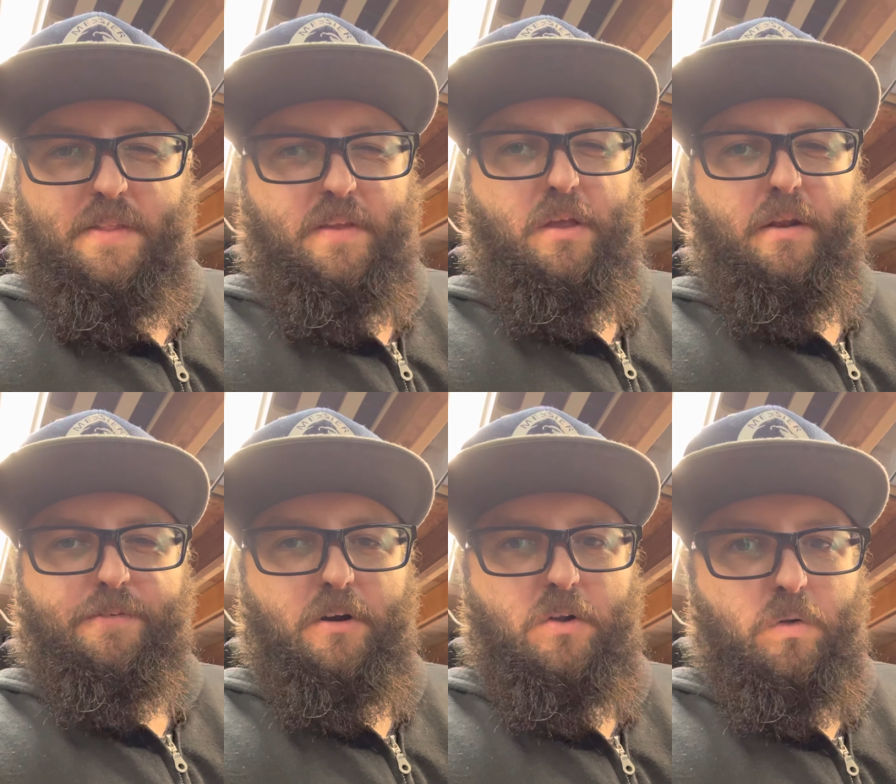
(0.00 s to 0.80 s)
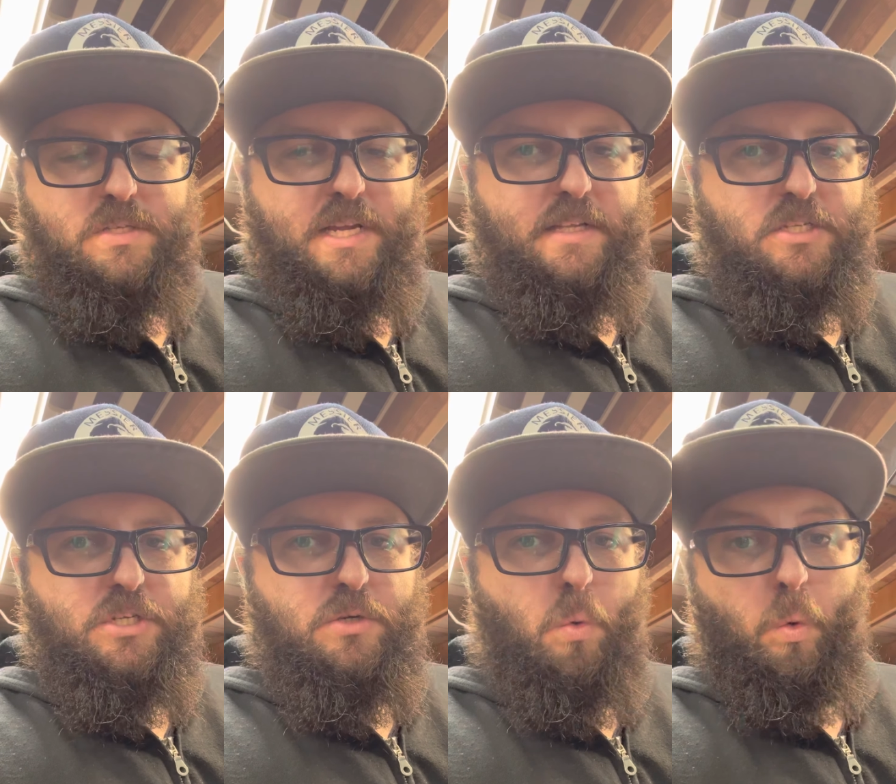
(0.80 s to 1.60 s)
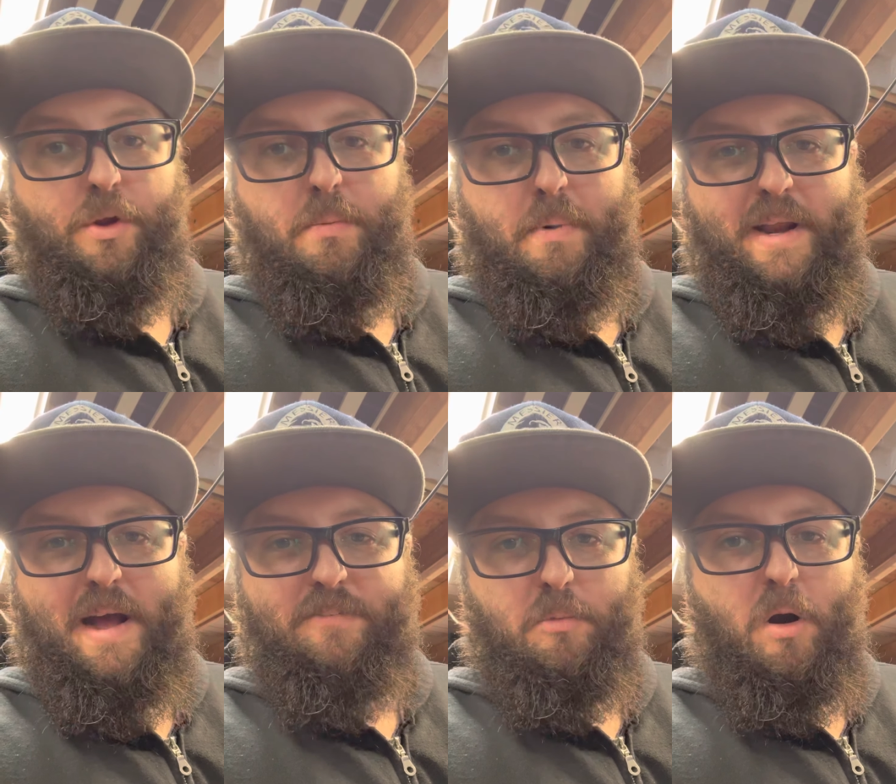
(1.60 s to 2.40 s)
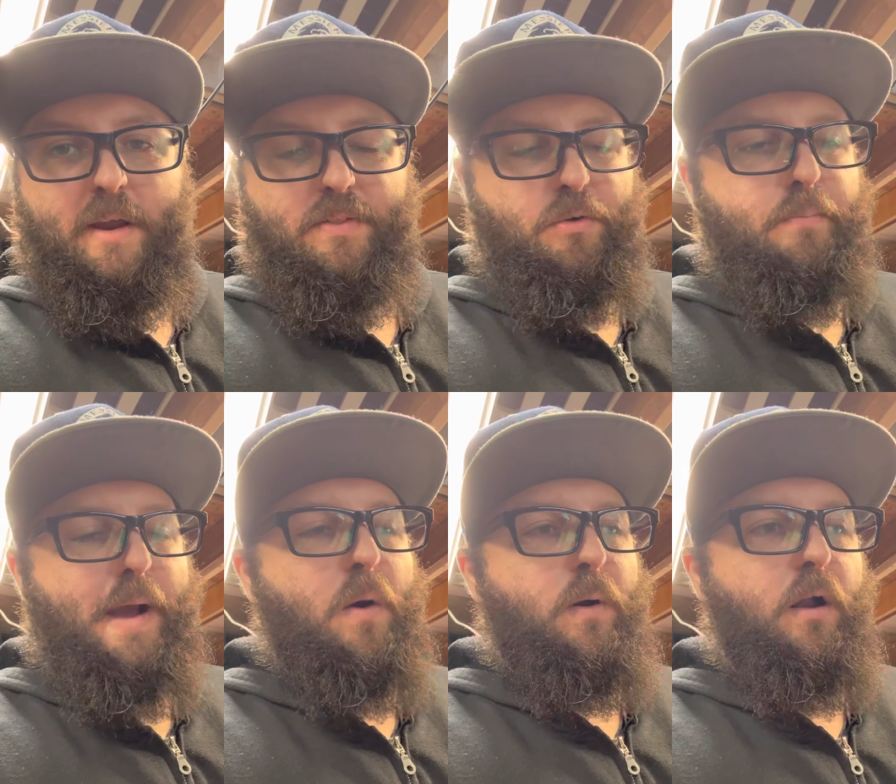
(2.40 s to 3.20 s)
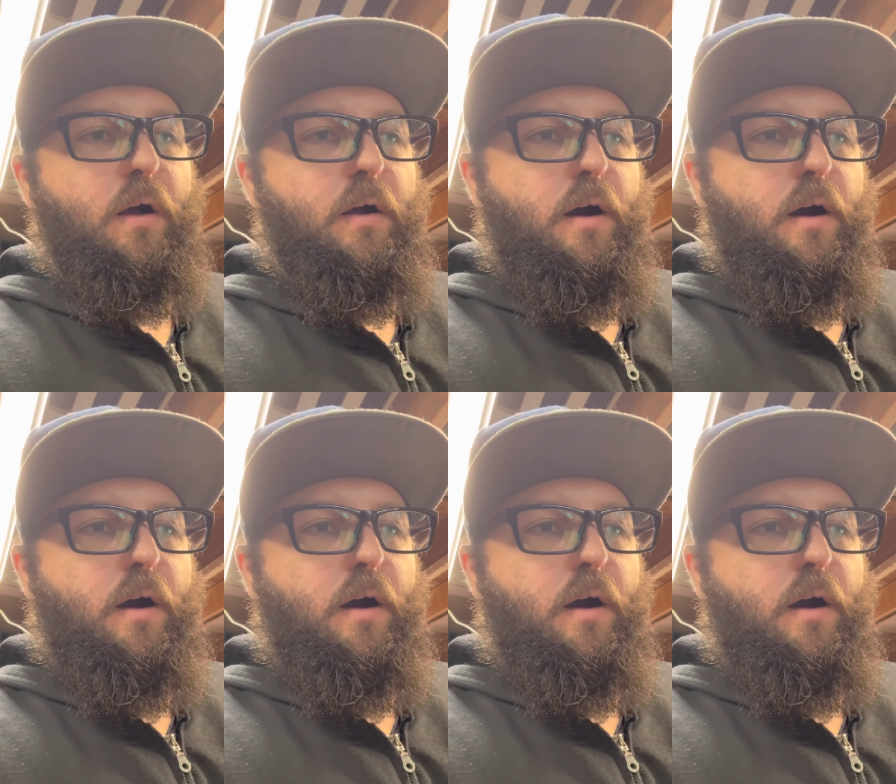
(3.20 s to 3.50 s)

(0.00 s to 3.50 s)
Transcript: I think you get it for adult skates too, or you can buy it aftermarket through Bauer.